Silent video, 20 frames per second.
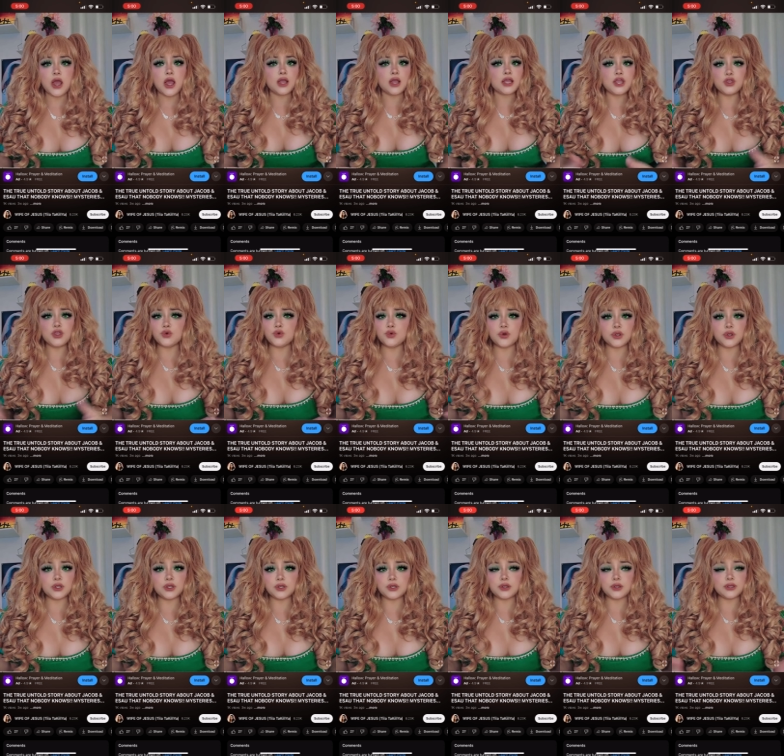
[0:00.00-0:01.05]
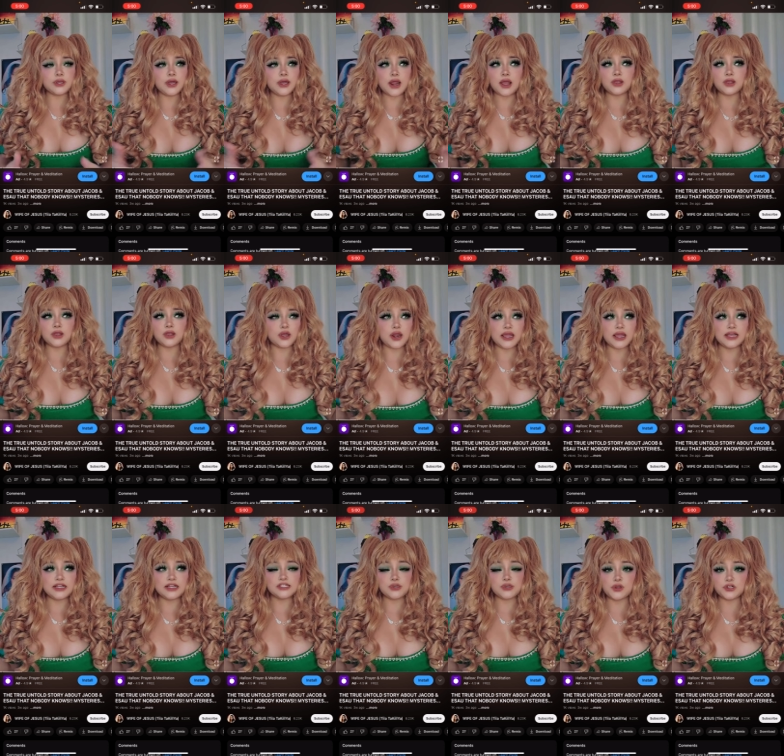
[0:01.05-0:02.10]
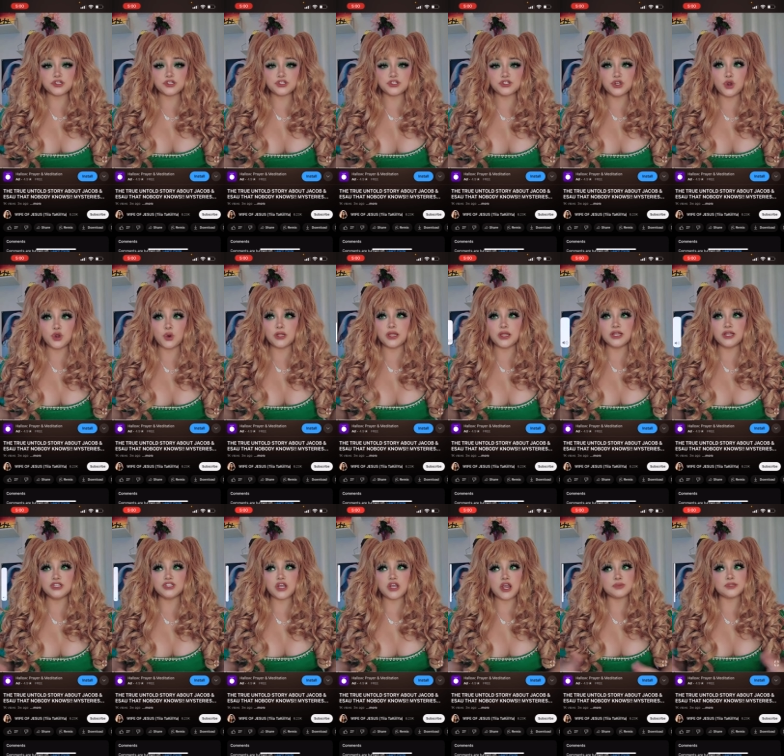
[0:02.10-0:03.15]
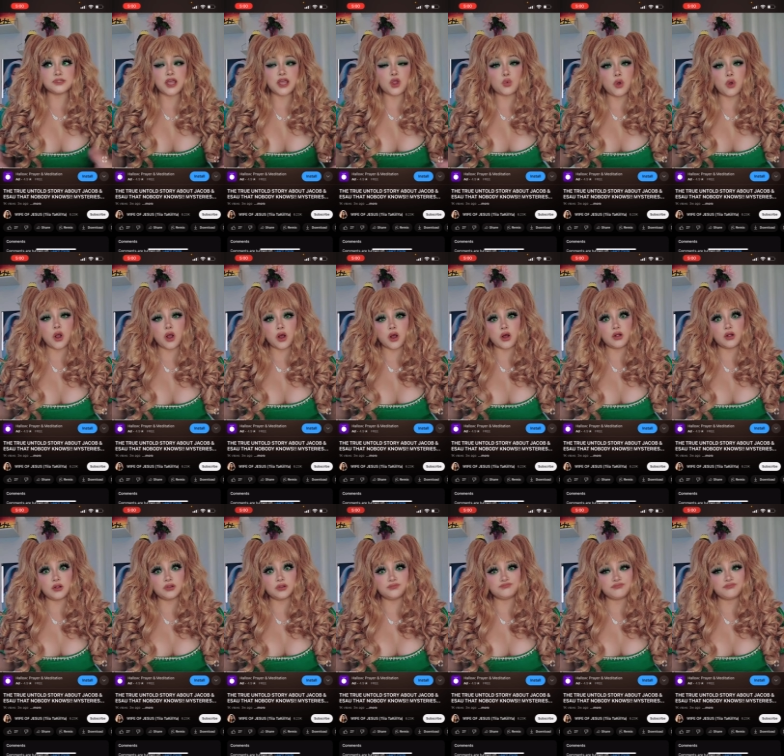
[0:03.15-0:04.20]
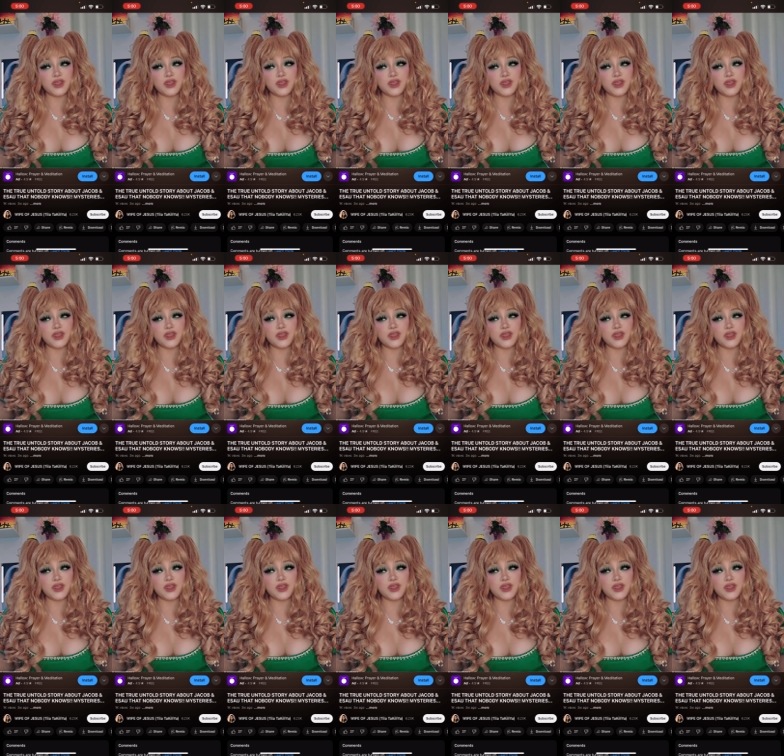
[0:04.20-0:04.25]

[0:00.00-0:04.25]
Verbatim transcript: Can you, can I, can I eat some of your stew? And then Jacob's like, well,